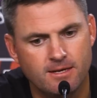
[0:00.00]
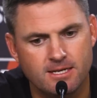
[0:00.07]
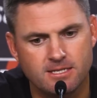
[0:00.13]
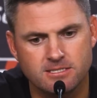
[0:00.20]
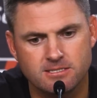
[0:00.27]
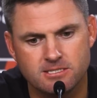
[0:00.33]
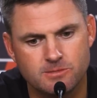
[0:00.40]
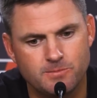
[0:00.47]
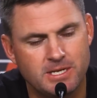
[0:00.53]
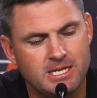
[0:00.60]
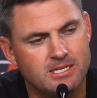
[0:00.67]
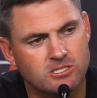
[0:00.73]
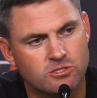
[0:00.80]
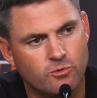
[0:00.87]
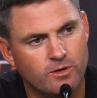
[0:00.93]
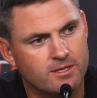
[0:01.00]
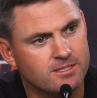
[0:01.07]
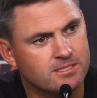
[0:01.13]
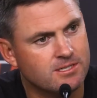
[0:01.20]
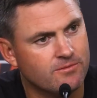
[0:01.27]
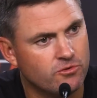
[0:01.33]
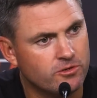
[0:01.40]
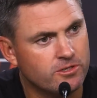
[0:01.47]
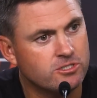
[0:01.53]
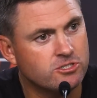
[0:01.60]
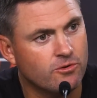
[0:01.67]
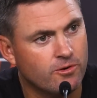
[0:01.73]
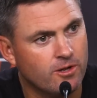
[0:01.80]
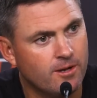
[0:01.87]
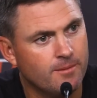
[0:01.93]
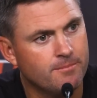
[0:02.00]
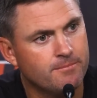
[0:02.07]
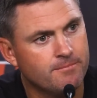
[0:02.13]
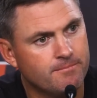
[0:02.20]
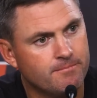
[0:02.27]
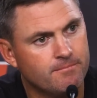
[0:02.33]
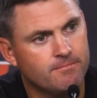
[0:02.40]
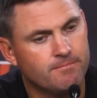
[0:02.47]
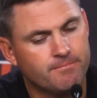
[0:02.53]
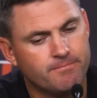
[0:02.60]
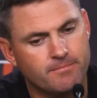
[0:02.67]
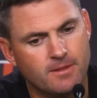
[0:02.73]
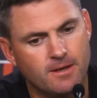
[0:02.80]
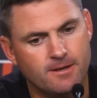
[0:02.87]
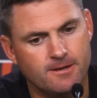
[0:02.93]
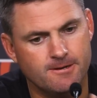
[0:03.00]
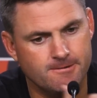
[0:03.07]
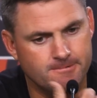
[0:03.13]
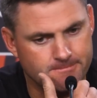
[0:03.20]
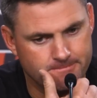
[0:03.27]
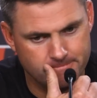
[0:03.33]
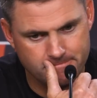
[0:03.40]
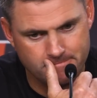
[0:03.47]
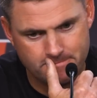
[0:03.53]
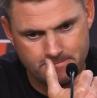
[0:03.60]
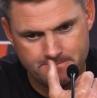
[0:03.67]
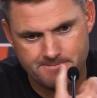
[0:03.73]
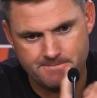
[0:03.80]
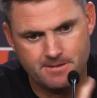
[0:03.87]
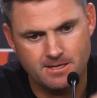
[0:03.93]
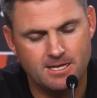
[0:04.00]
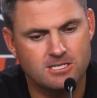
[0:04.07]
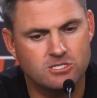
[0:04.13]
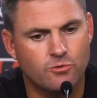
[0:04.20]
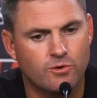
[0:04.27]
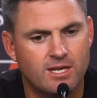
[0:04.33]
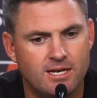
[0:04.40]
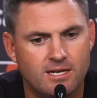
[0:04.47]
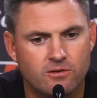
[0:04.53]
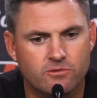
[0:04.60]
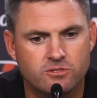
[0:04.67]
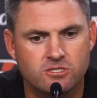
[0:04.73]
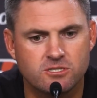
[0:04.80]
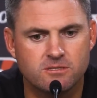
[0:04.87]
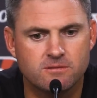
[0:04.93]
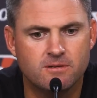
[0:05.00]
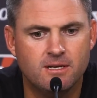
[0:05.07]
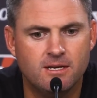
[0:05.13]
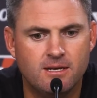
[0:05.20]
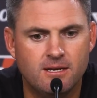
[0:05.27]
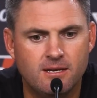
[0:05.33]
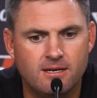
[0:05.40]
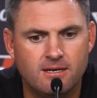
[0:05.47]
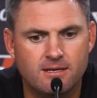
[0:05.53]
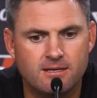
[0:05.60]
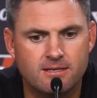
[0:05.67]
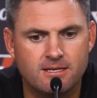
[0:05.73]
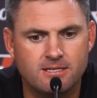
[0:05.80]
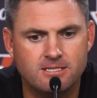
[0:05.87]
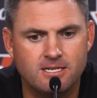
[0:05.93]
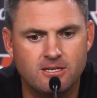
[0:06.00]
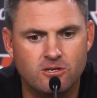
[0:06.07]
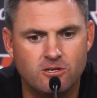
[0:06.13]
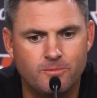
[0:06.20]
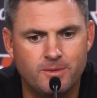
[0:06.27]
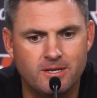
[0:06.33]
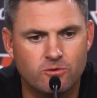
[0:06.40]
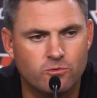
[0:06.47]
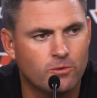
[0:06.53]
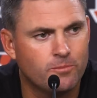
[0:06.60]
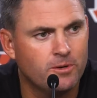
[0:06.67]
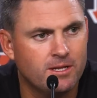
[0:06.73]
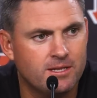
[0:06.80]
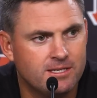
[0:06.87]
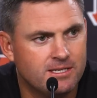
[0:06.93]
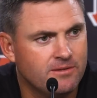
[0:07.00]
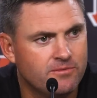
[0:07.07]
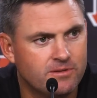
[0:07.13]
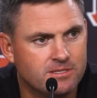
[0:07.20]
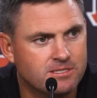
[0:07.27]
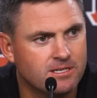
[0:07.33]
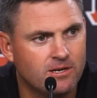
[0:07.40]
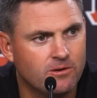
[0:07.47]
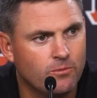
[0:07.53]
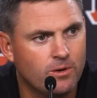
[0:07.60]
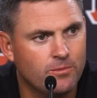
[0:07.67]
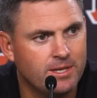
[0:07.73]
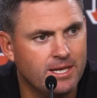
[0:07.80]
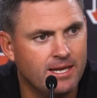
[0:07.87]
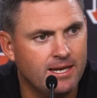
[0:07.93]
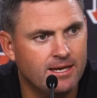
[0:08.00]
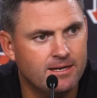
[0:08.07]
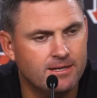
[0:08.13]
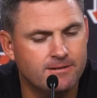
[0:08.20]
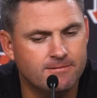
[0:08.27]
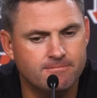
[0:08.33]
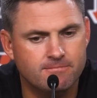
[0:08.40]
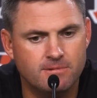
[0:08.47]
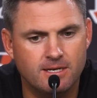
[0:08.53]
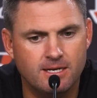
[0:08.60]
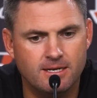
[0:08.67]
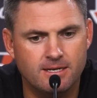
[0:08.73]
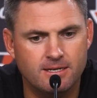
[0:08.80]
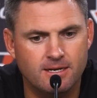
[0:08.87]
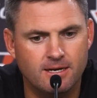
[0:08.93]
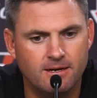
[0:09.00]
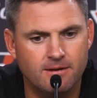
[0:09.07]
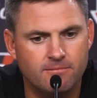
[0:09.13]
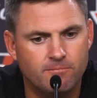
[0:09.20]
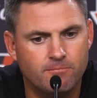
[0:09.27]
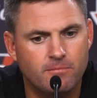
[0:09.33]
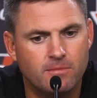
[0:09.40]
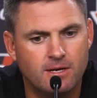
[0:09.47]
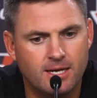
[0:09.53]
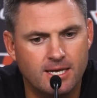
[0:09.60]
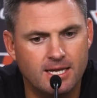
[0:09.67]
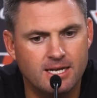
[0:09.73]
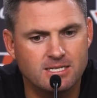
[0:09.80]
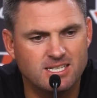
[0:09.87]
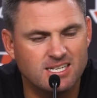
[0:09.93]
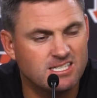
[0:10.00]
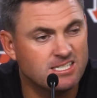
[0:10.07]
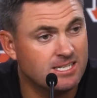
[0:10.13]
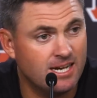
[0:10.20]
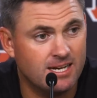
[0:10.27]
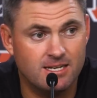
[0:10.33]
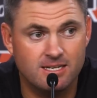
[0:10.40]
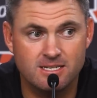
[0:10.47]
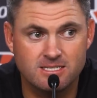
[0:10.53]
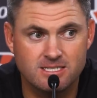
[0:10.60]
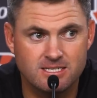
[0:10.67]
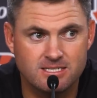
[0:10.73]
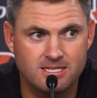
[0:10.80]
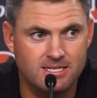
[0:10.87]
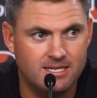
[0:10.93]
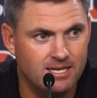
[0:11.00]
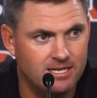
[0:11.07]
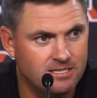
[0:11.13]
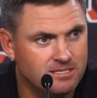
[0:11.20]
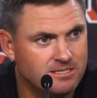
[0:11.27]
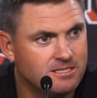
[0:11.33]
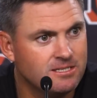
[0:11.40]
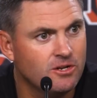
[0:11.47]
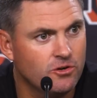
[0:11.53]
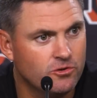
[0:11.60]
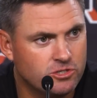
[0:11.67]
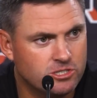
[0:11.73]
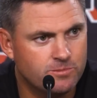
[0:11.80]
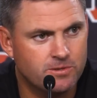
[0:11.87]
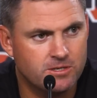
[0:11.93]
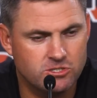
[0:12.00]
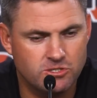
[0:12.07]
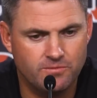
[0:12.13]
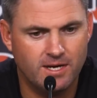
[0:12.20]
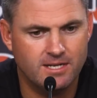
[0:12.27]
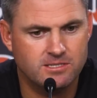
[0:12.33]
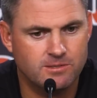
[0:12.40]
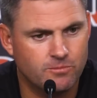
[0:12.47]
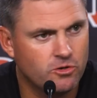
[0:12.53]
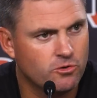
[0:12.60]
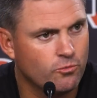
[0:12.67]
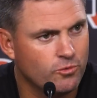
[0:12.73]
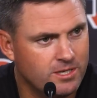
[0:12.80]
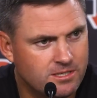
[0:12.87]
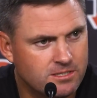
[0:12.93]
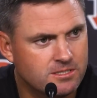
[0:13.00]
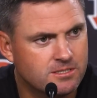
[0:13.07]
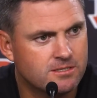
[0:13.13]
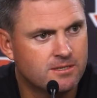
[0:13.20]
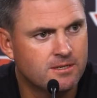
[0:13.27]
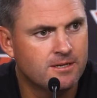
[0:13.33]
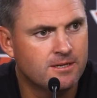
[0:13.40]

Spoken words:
His speed and his quickness have really shown up. And so again, he'll just continue to be incorporating the defense in any way we can. And again, it's like stacking consistent days, just because you've had some good weeks,